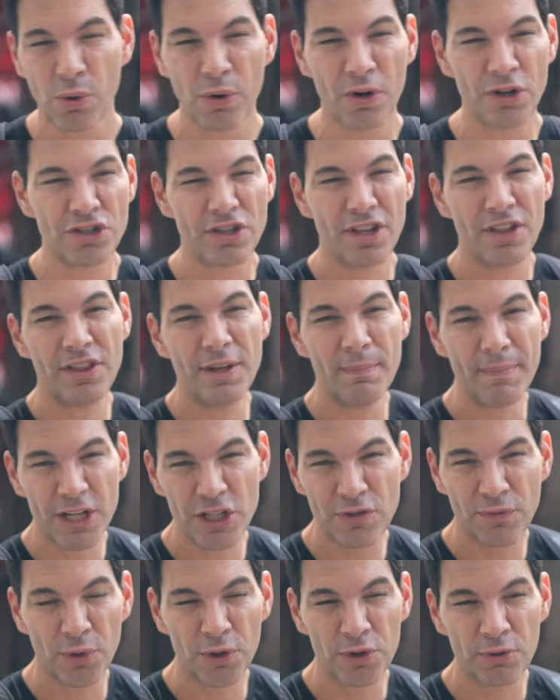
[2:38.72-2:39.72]
course, the
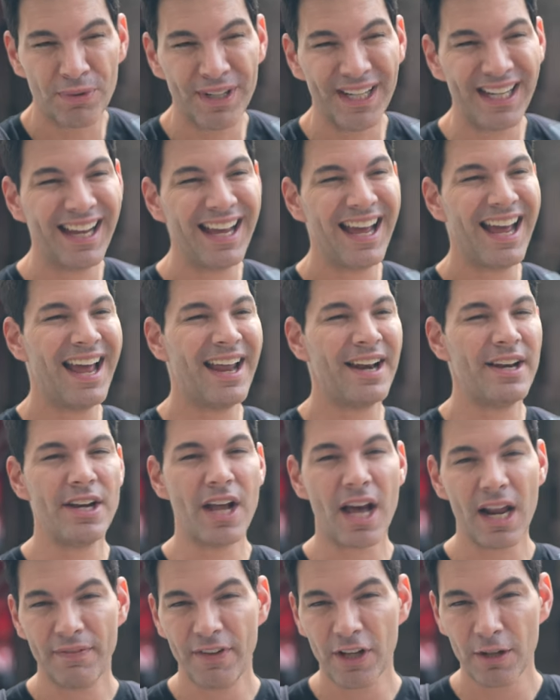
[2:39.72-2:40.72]
Mix Fold 3
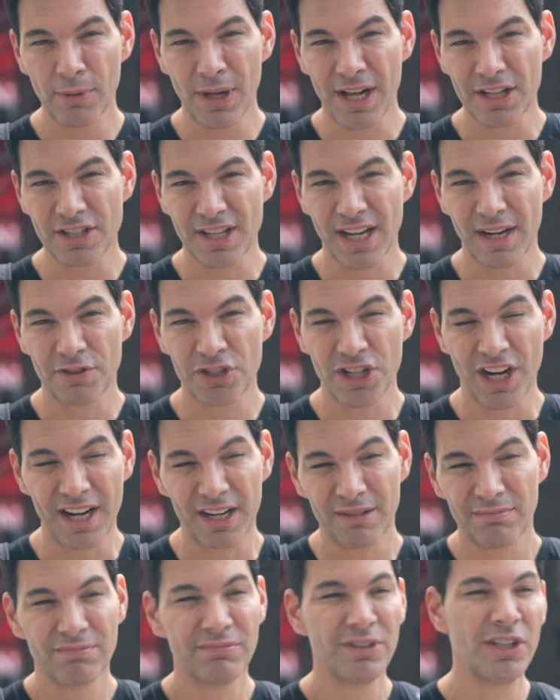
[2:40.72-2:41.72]
not available outside of
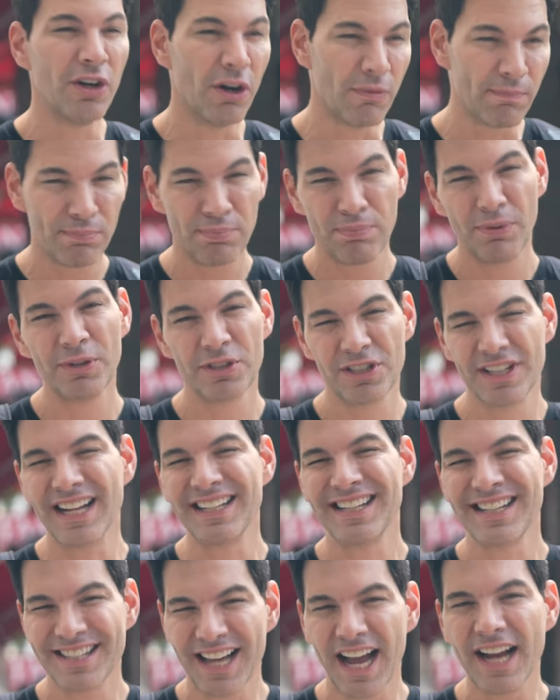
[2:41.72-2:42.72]
China. You know, it's
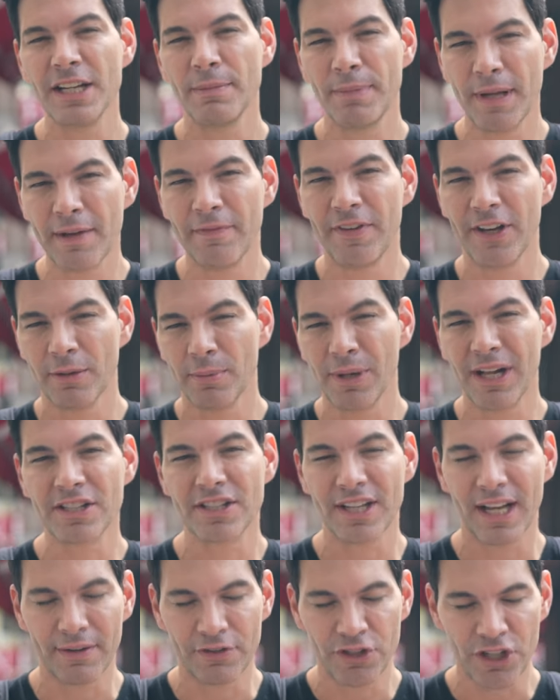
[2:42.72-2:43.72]
not designed to be available
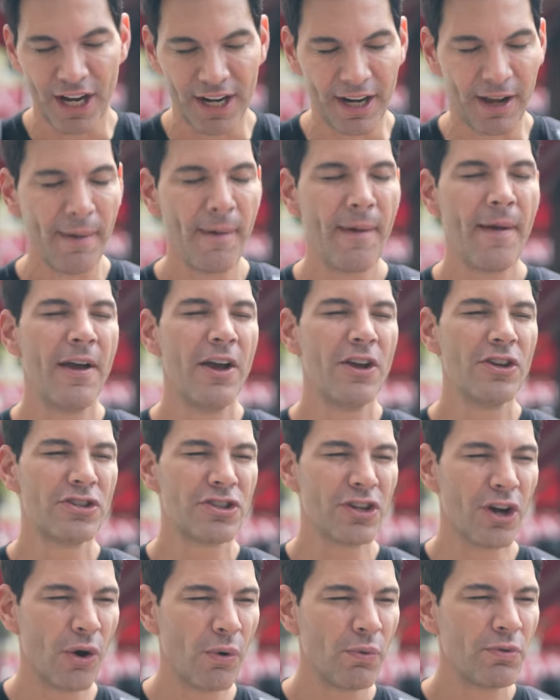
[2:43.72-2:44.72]
outside of China.
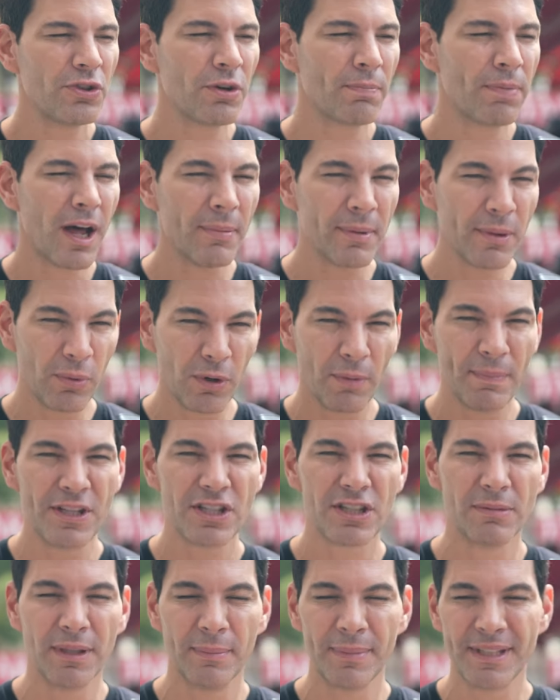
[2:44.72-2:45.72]
So there probably will be
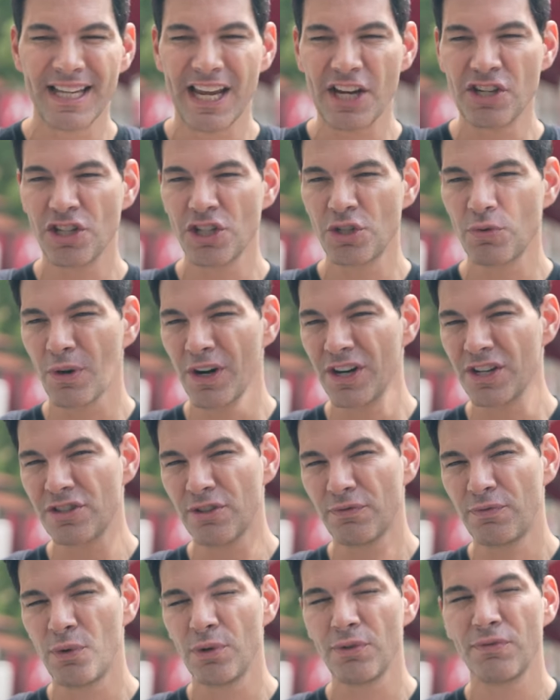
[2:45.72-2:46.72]
some limitations, whereas
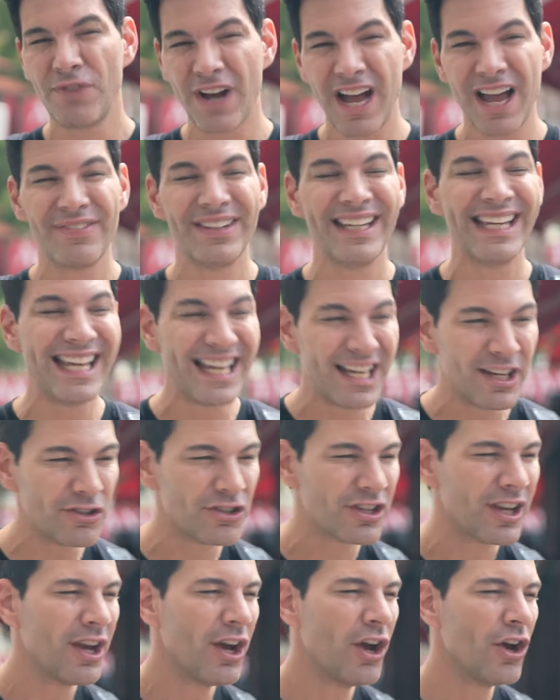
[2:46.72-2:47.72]
the Fold 5
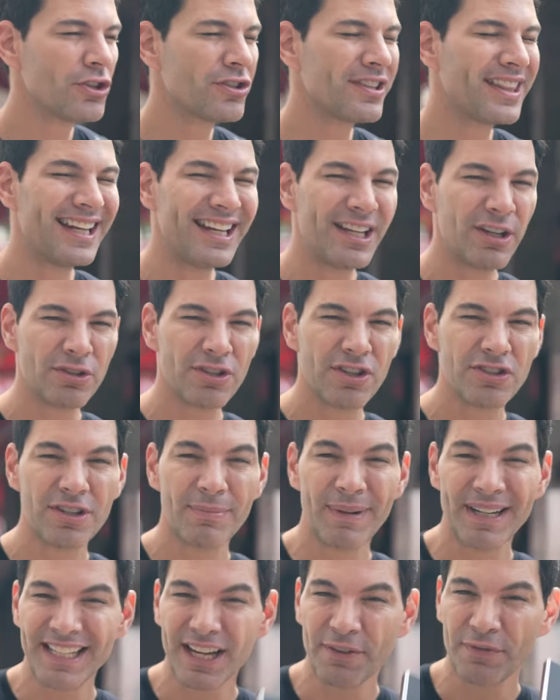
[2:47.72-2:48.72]
is. So that
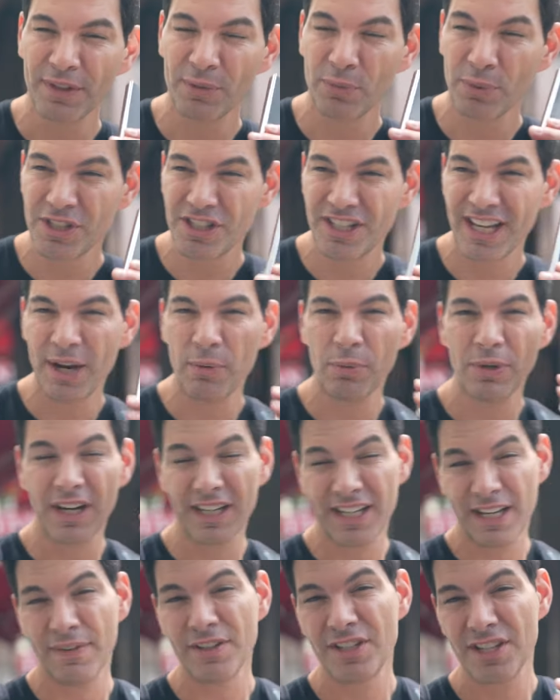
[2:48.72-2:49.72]
ecosystem, I definitely would say
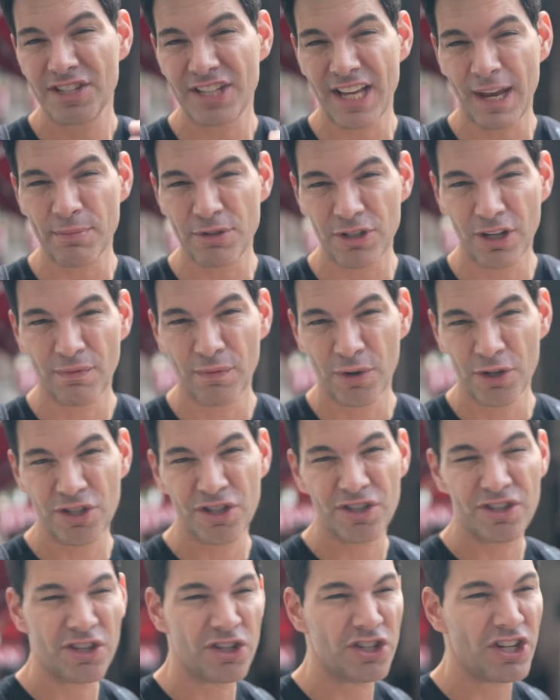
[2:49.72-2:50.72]
give it to Samsung
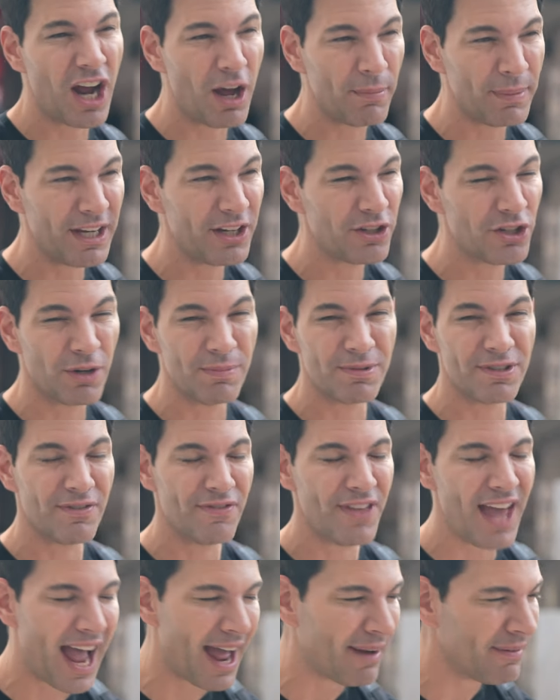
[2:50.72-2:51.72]
versus the Xiaomi in terms
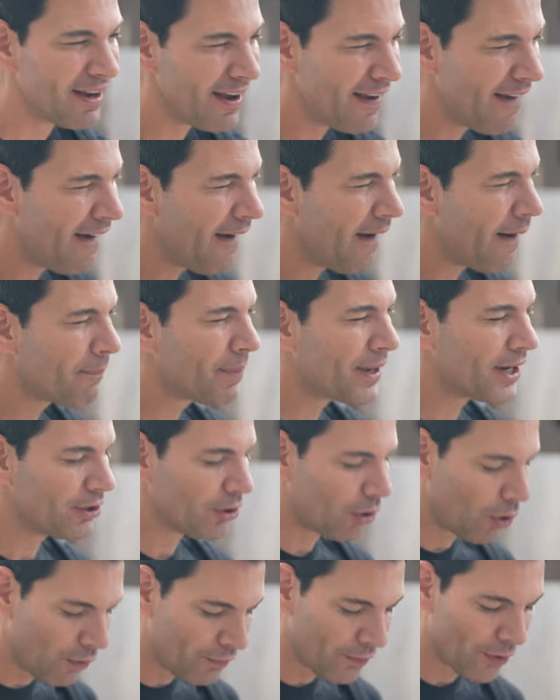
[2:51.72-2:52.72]
of that. But in
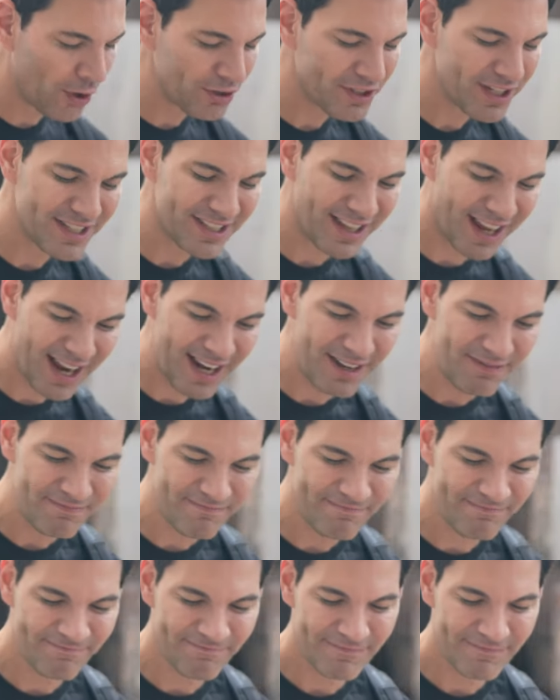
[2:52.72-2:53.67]
overall design,